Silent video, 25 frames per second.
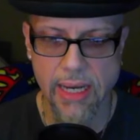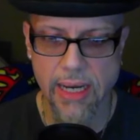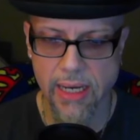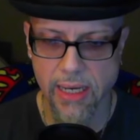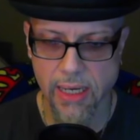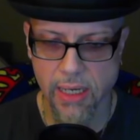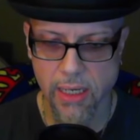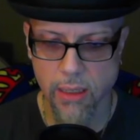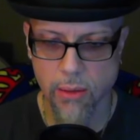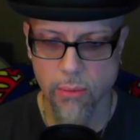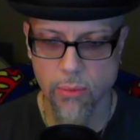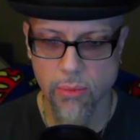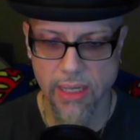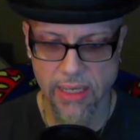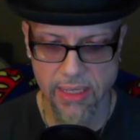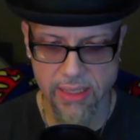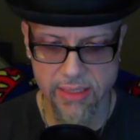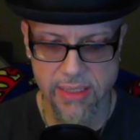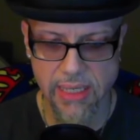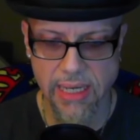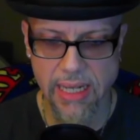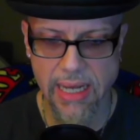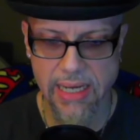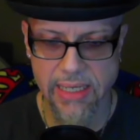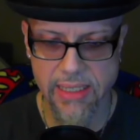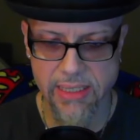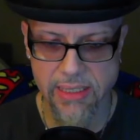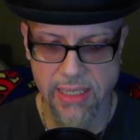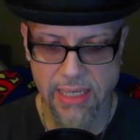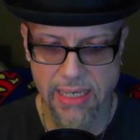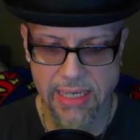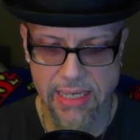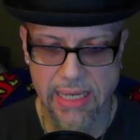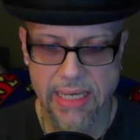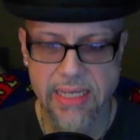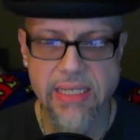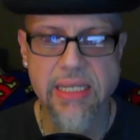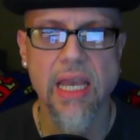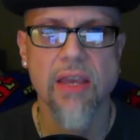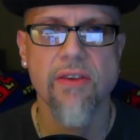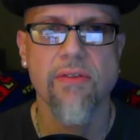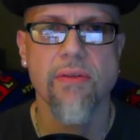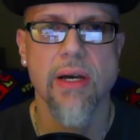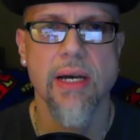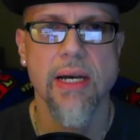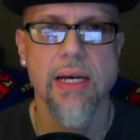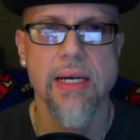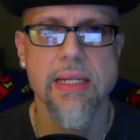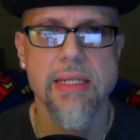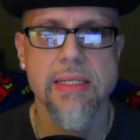Um, like I said, I, I like Dave,
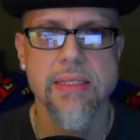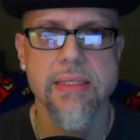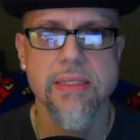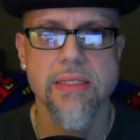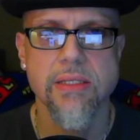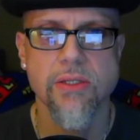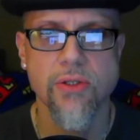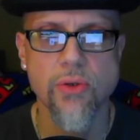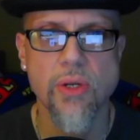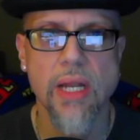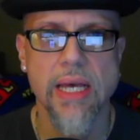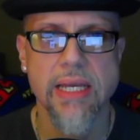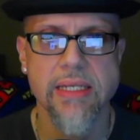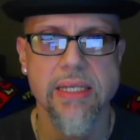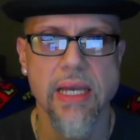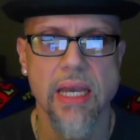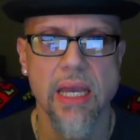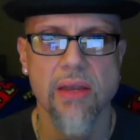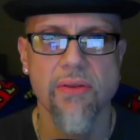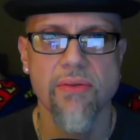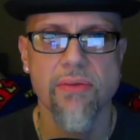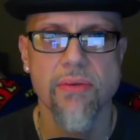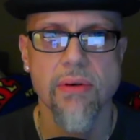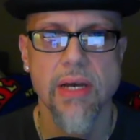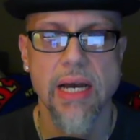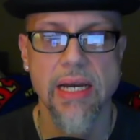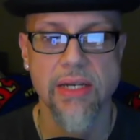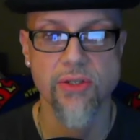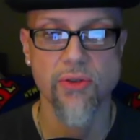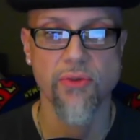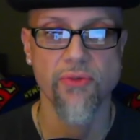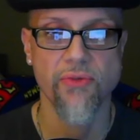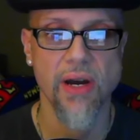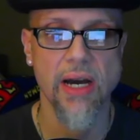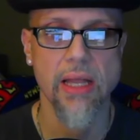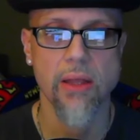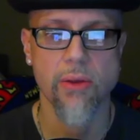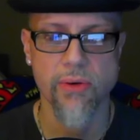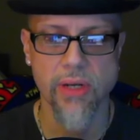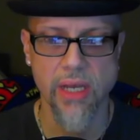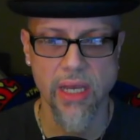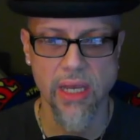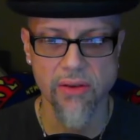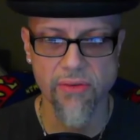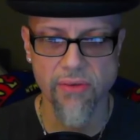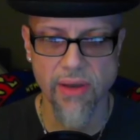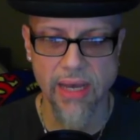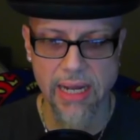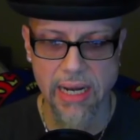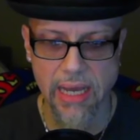I uh, do like Dave. I do follow
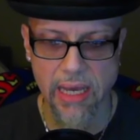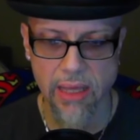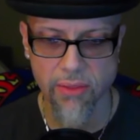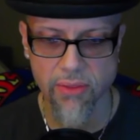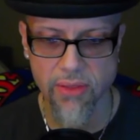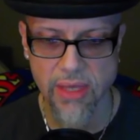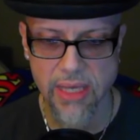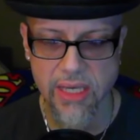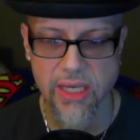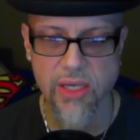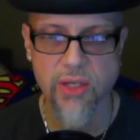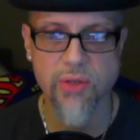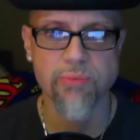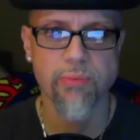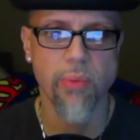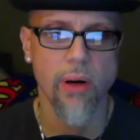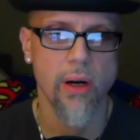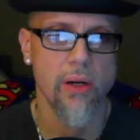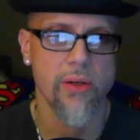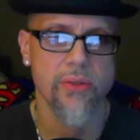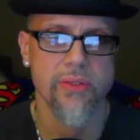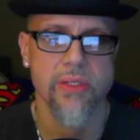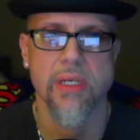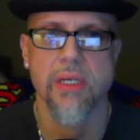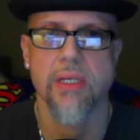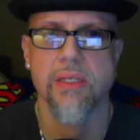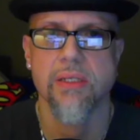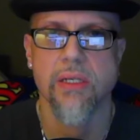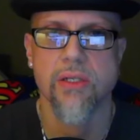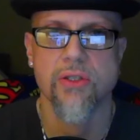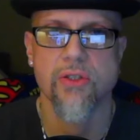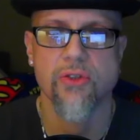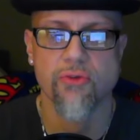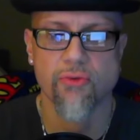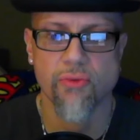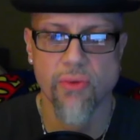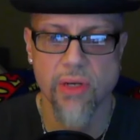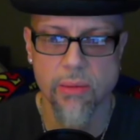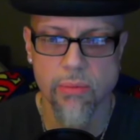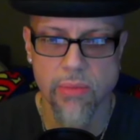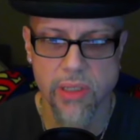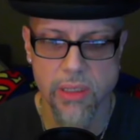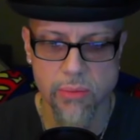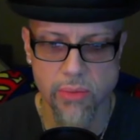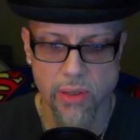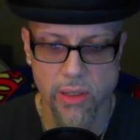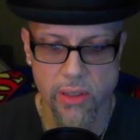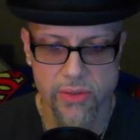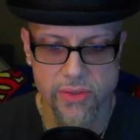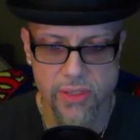Dave, and I think he's ballsy. He's extremely
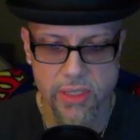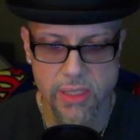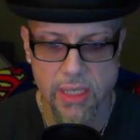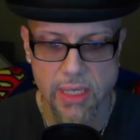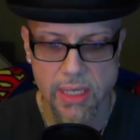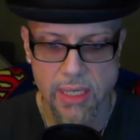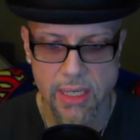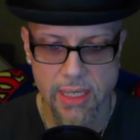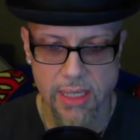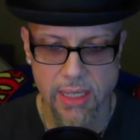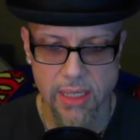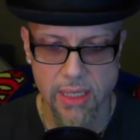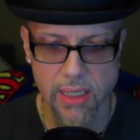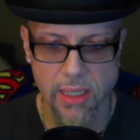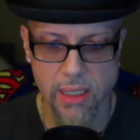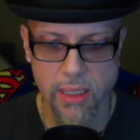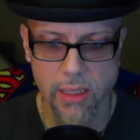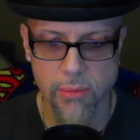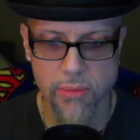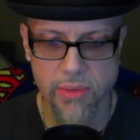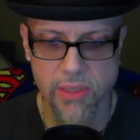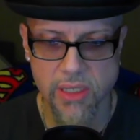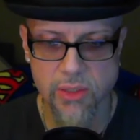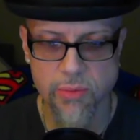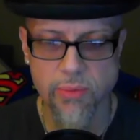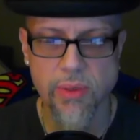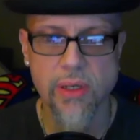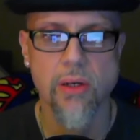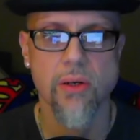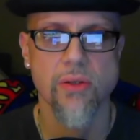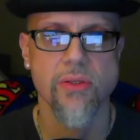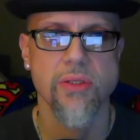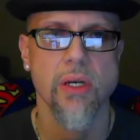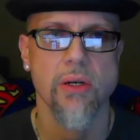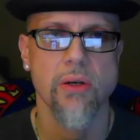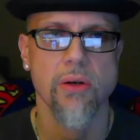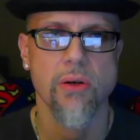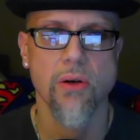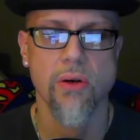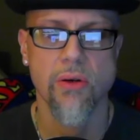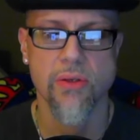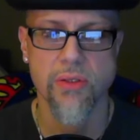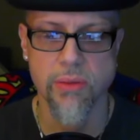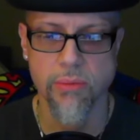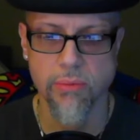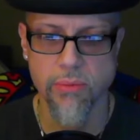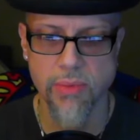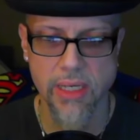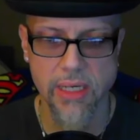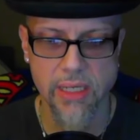ballsy. Um, he's been on Tucker
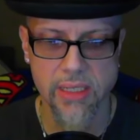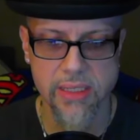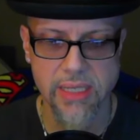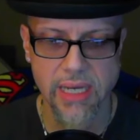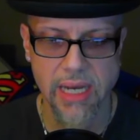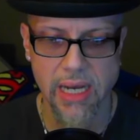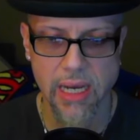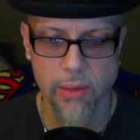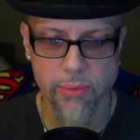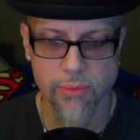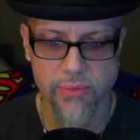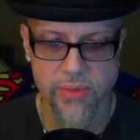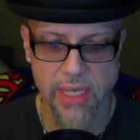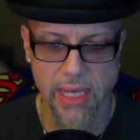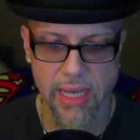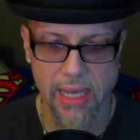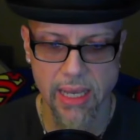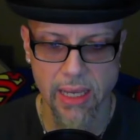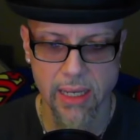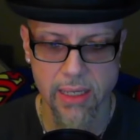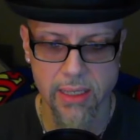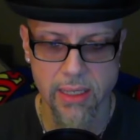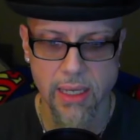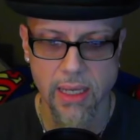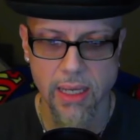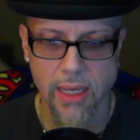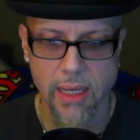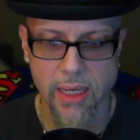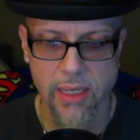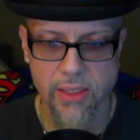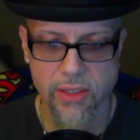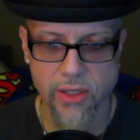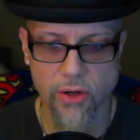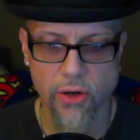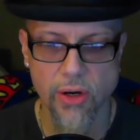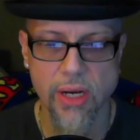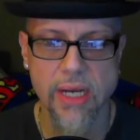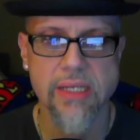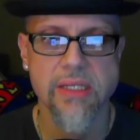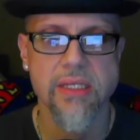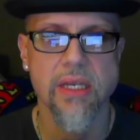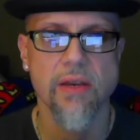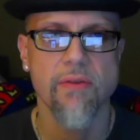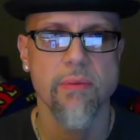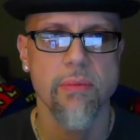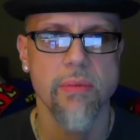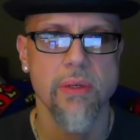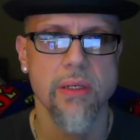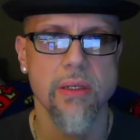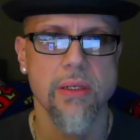Carlson many times, and Tucker has
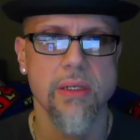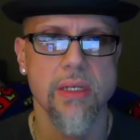given him,